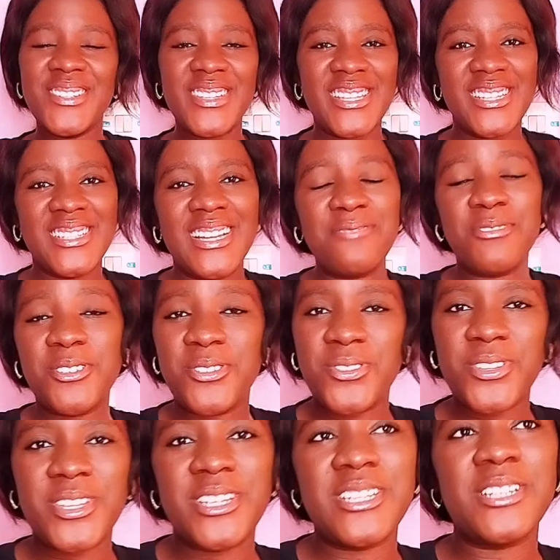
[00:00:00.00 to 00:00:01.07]
just
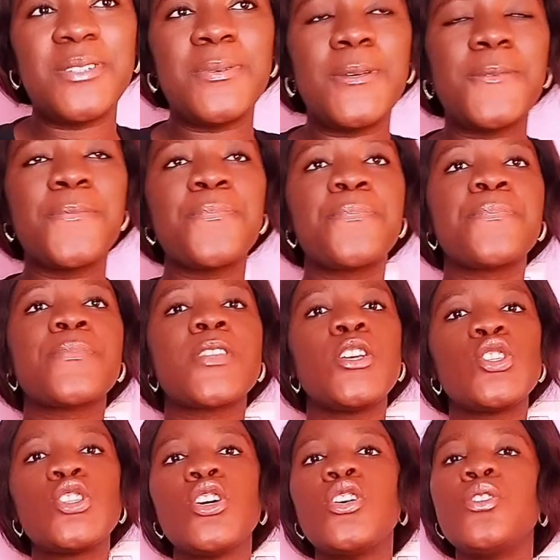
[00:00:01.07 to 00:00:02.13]
joking
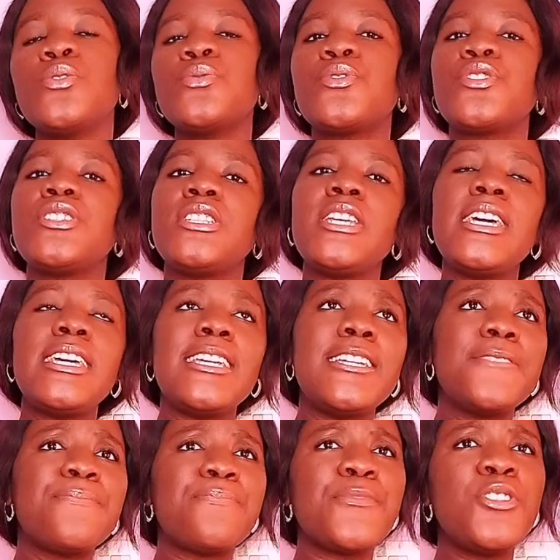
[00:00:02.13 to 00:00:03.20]
anyway. So today,
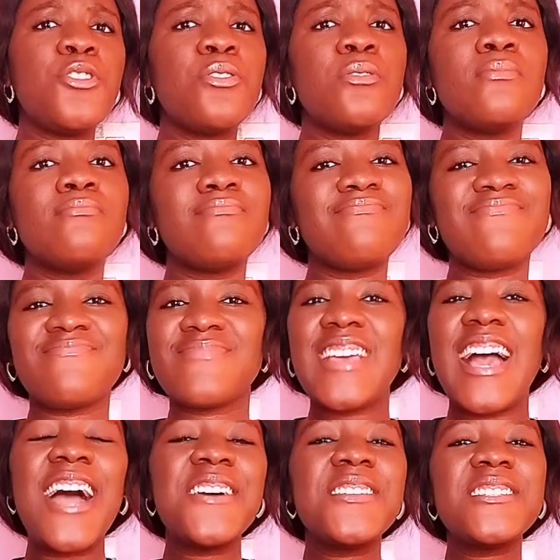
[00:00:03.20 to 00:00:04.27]
you know,
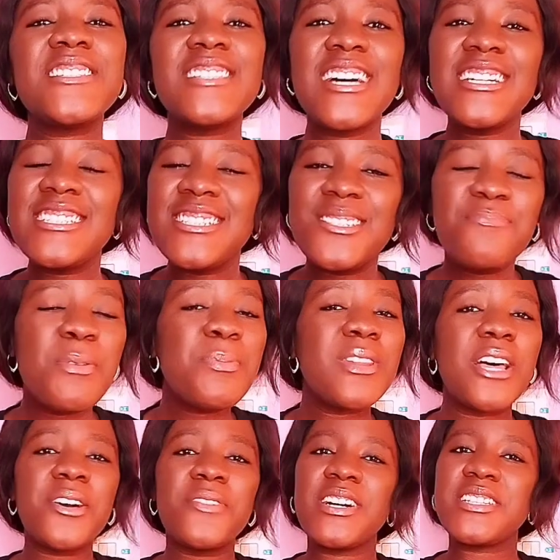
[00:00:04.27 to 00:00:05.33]
I understand people
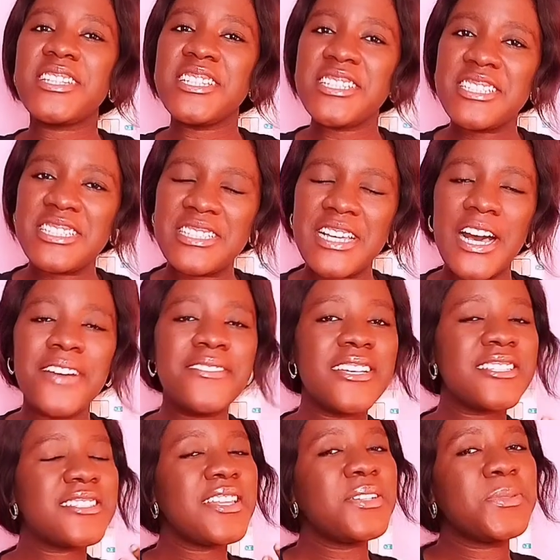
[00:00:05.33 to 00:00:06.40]
that are overthinking. I
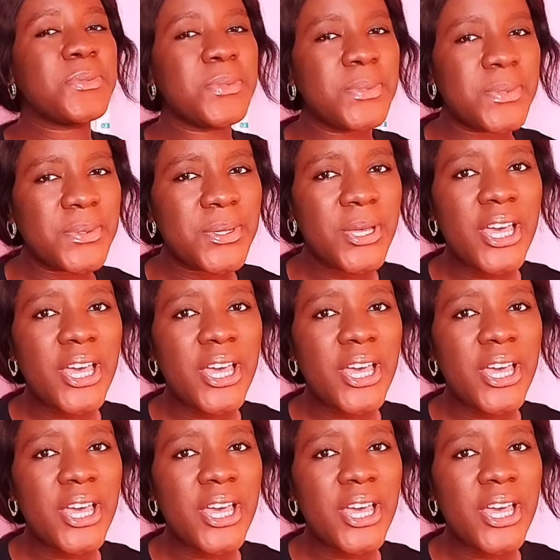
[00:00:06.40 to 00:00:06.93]
understand you.